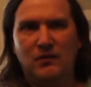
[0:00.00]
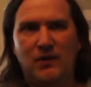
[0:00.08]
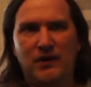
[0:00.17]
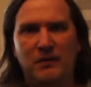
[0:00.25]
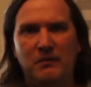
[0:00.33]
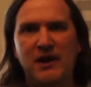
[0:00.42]

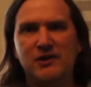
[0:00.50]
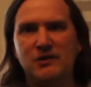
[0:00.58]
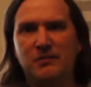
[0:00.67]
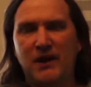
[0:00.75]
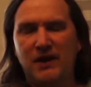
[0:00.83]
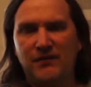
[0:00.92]
One of the
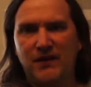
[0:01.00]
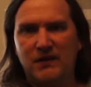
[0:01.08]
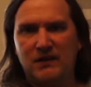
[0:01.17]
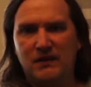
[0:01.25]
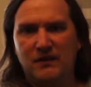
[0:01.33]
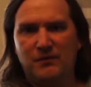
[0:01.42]
major
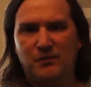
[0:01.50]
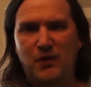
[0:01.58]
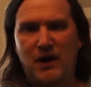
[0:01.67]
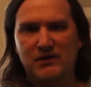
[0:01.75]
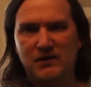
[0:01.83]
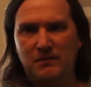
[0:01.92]
benefits of
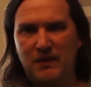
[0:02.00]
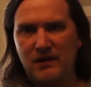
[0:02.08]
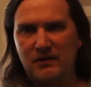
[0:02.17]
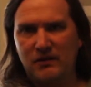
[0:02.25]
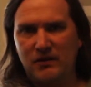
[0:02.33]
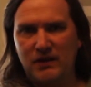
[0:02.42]

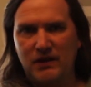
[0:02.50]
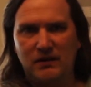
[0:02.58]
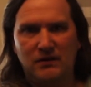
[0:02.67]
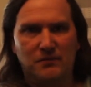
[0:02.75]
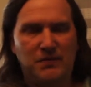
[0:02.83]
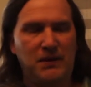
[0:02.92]
project-based
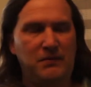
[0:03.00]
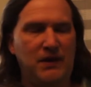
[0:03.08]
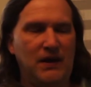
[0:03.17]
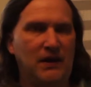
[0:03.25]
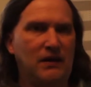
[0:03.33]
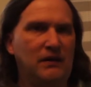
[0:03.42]
learning,
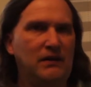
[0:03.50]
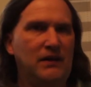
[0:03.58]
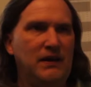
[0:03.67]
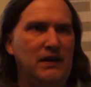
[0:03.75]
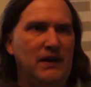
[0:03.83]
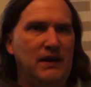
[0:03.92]
PBL,
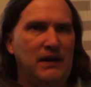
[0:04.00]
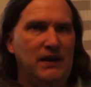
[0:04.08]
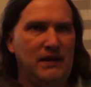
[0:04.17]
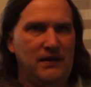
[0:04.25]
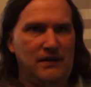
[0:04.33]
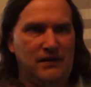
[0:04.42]

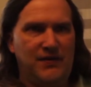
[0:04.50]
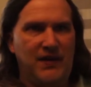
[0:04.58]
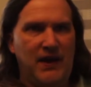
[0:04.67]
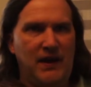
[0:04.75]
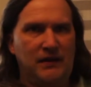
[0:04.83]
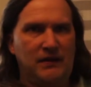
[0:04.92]
is
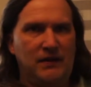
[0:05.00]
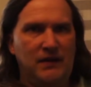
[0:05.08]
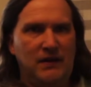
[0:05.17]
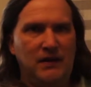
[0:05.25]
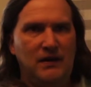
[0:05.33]
that